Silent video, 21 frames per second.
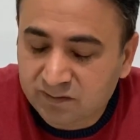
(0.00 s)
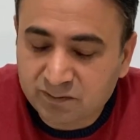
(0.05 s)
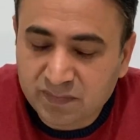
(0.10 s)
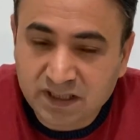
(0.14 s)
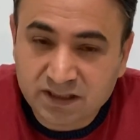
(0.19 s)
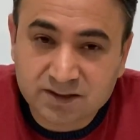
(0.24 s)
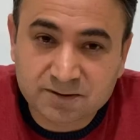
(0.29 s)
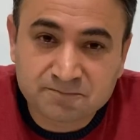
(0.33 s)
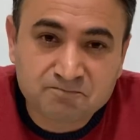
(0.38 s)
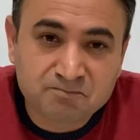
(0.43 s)

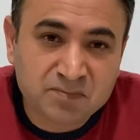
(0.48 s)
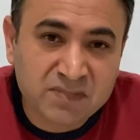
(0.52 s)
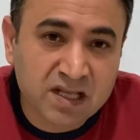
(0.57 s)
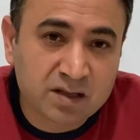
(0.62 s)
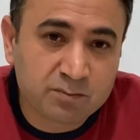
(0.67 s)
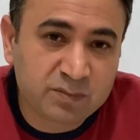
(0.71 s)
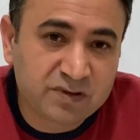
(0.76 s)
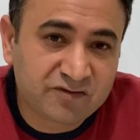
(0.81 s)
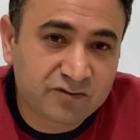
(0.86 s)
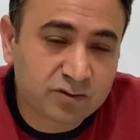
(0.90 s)
But
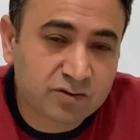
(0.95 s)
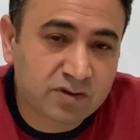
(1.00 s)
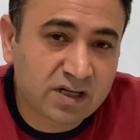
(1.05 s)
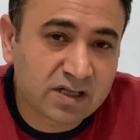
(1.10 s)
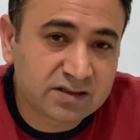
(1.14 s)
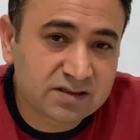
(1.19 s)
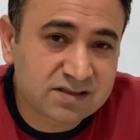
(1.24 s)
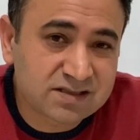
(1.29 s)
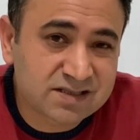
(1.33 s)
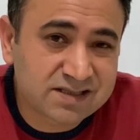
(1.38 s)
before I
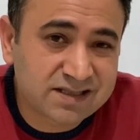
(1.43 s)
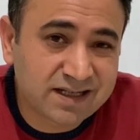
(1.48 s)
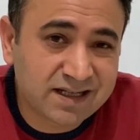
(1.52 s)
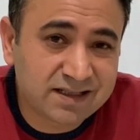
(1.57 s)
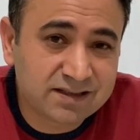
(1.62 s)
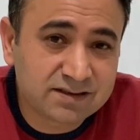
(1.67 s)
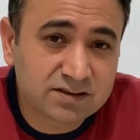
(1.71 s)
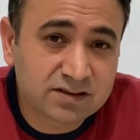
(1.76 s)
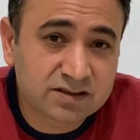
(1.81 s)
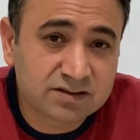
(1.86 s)

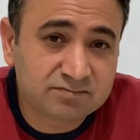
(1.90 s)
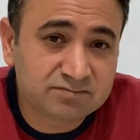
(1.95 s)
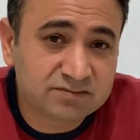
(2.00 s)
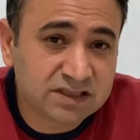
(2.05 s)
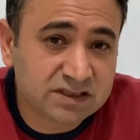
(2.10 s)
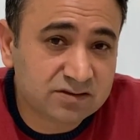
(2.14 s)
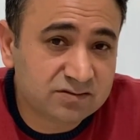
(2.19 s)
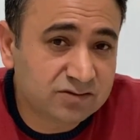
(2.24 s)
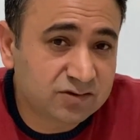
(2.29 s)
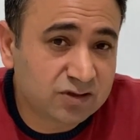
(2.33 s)
understand
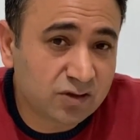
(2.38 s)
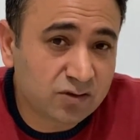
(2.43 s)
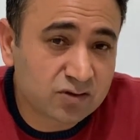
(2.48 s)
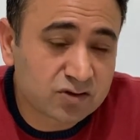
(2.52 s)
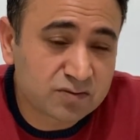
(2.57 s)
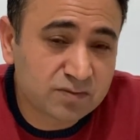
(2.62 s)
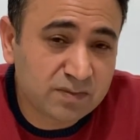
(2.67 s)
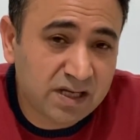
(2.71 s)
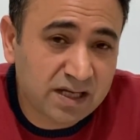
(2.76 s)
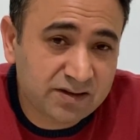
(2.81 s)
those
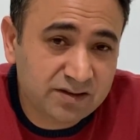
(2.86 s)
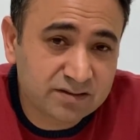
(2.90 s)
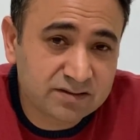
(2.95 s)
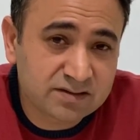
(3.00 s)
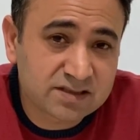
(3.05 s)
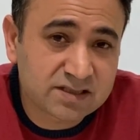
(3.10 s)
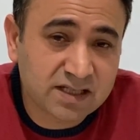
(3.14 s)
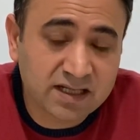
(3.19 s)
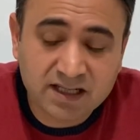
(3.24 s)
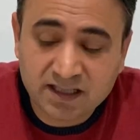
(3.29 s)

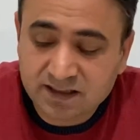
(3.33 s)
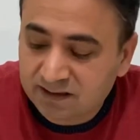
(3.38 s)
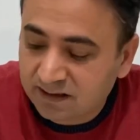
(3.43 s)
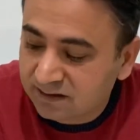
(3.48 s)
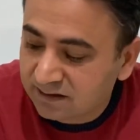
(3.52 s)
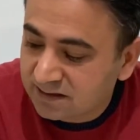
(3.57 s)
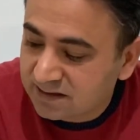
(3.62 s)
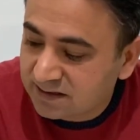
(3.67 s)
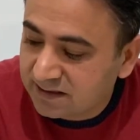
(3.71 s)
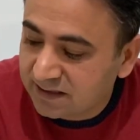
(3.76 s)
methods and
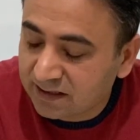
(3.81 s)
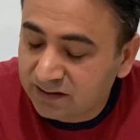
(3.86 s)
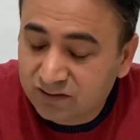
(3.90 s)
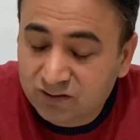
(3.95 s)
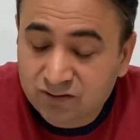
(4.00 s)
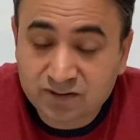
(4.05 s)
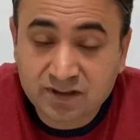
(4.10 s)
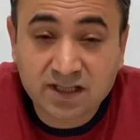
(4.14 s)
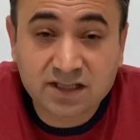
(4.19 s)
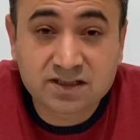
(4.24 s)
understand
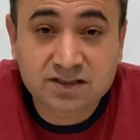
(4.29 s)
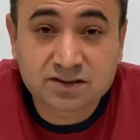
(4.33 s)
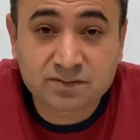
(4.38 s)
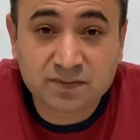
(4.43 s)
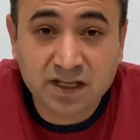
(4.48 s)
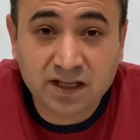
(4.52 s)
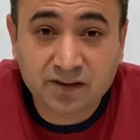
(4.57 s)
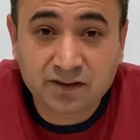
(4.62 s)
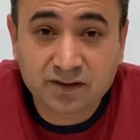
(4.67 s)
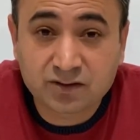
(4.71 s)
today's
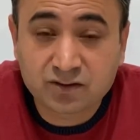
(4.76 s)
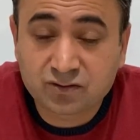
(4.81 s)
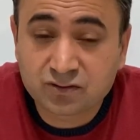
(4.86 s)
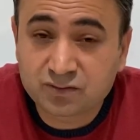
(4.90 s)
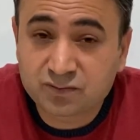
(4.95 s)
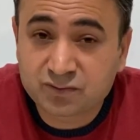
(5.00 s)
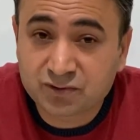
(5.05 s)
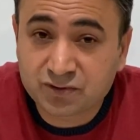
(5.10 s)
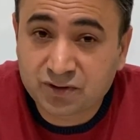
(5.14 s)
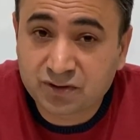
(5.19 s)
method to
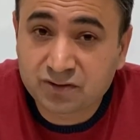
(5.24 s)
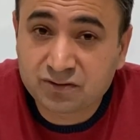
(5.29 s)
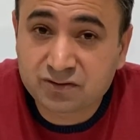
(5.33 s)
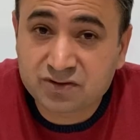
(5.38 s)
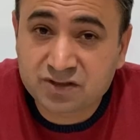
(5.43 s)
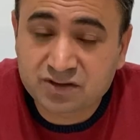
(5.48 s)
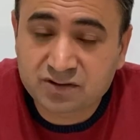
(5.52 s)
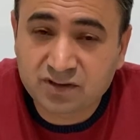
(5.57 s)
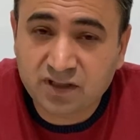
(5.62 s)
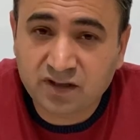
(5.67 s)

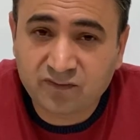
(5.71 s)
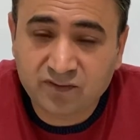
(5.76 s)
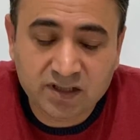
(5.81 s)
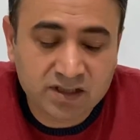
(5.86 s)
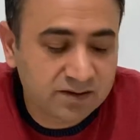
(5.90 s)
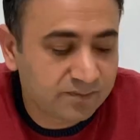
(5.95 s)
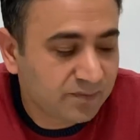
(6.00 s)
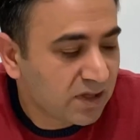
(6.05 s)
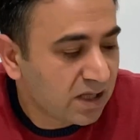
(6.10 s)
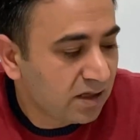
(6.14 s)
produce
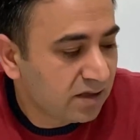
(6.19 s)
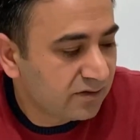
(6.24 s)
graphene,